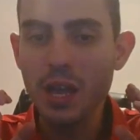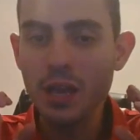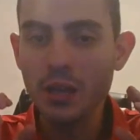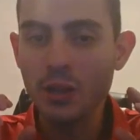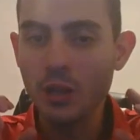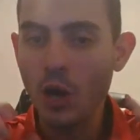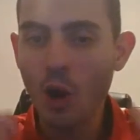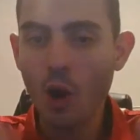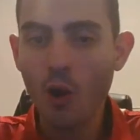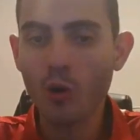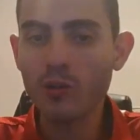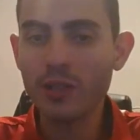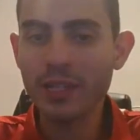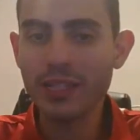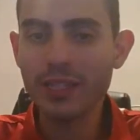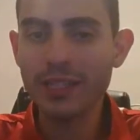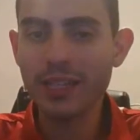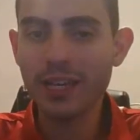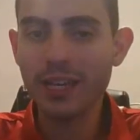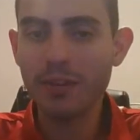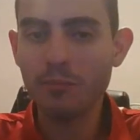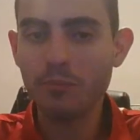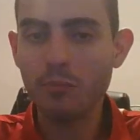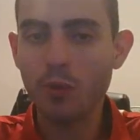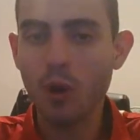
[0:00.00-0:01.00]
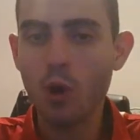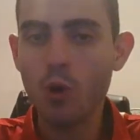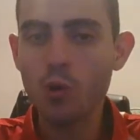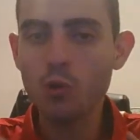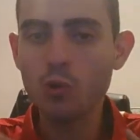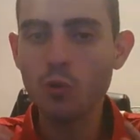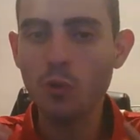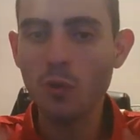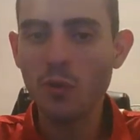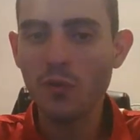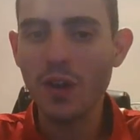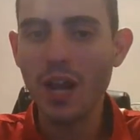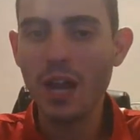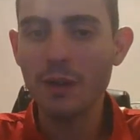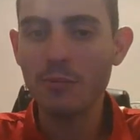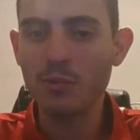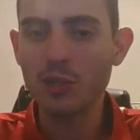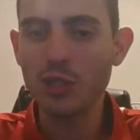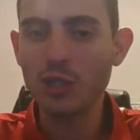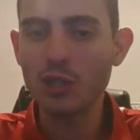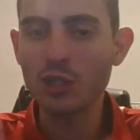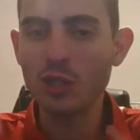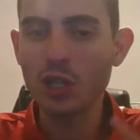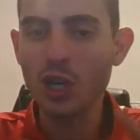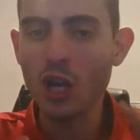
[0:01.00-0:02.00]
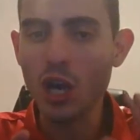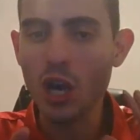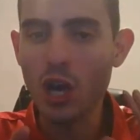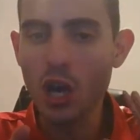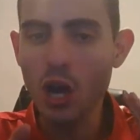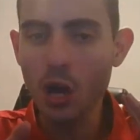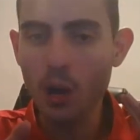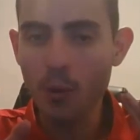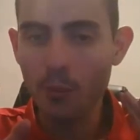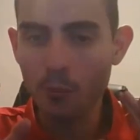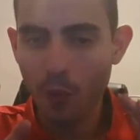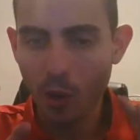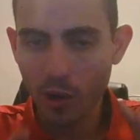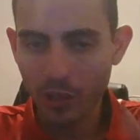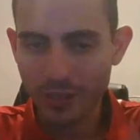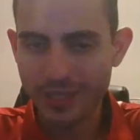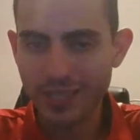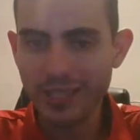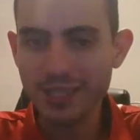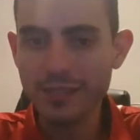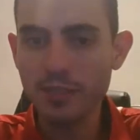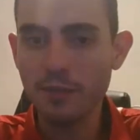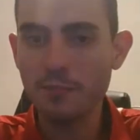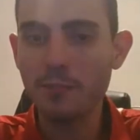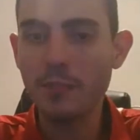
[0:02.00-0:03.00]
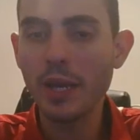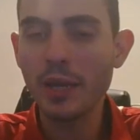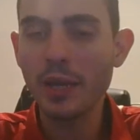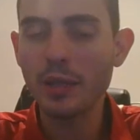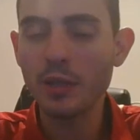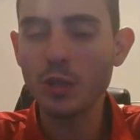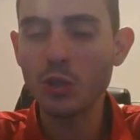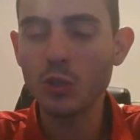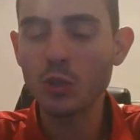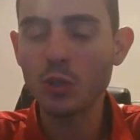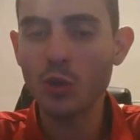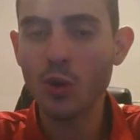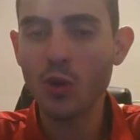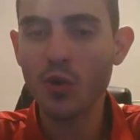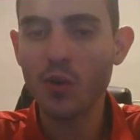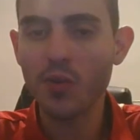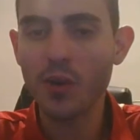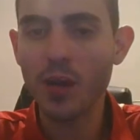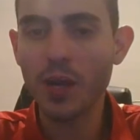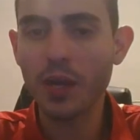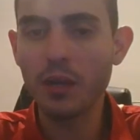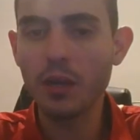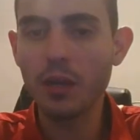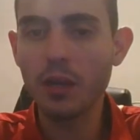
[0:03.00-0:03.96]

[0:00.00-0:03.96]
not only them, but also families participate in this survey